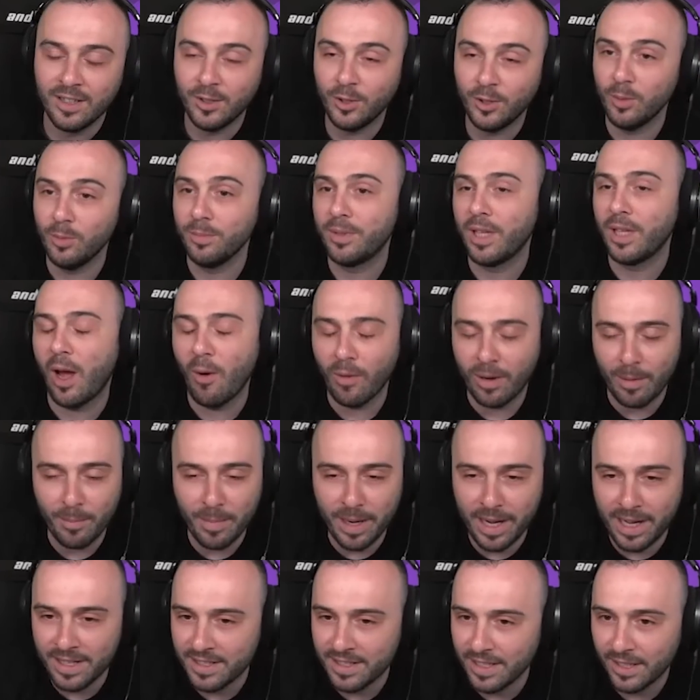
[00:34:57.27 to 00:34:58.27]
Doom Tower,
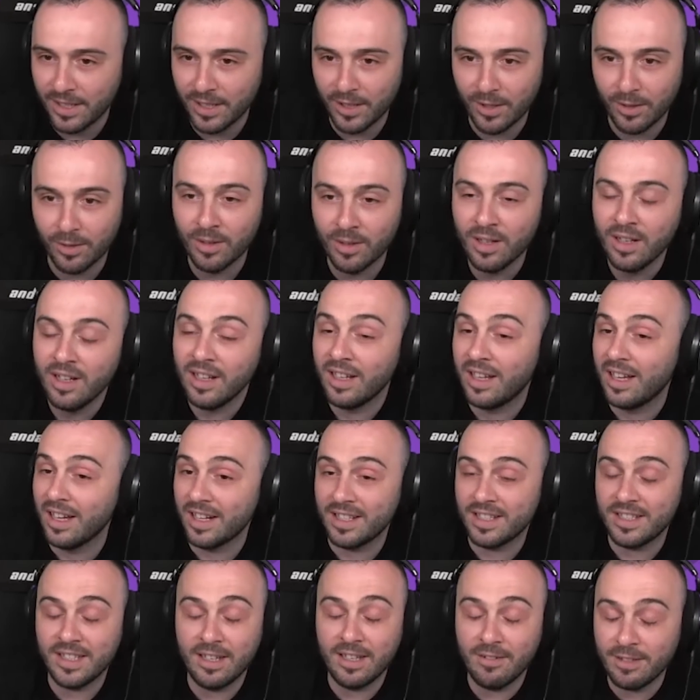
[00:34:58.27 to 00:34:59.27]
amazing, you know.
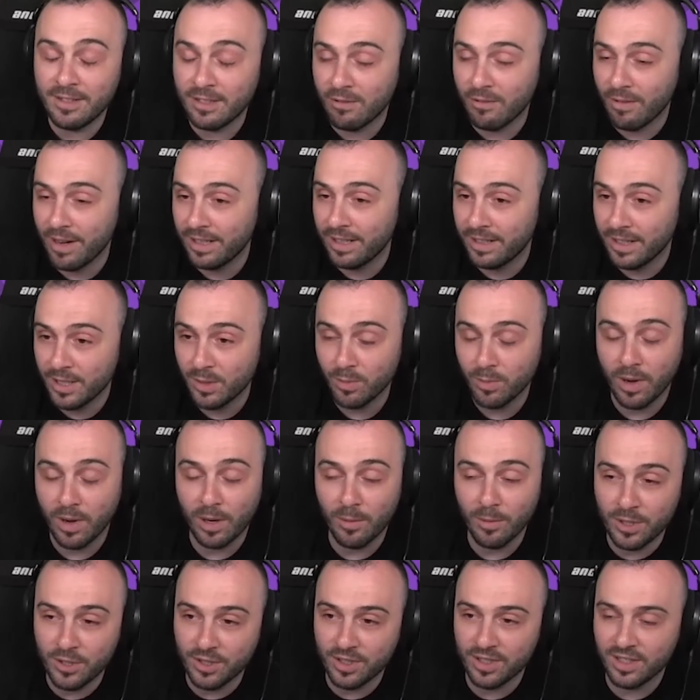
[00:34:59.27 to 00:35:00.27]
Cursor is great as
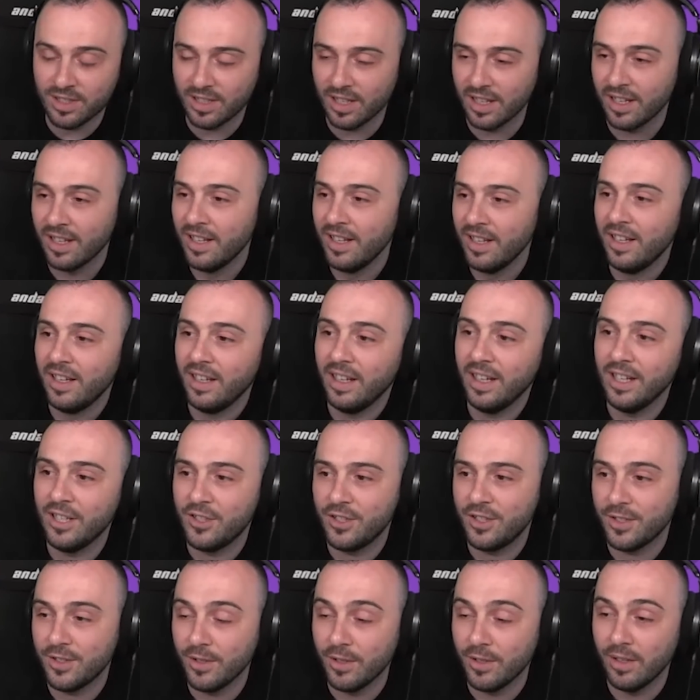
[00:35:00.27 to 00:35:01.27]
well, which is
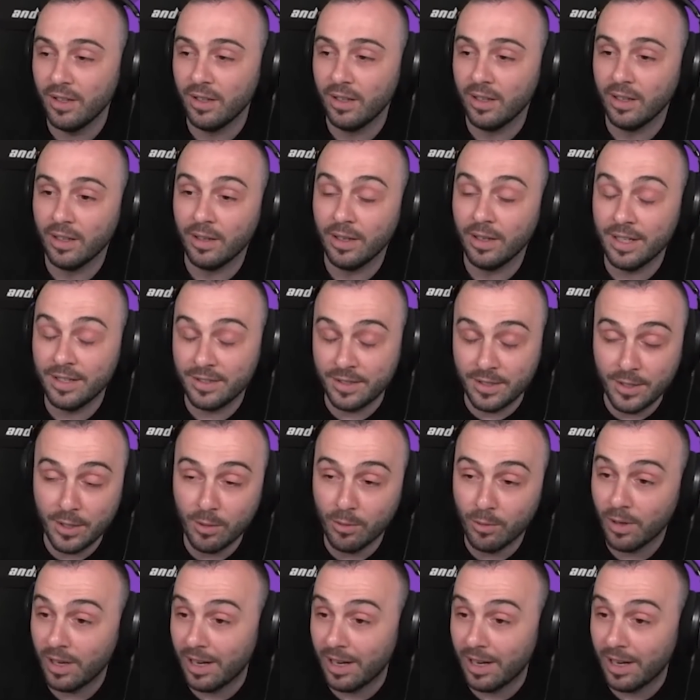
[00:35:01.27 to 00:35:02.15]
new.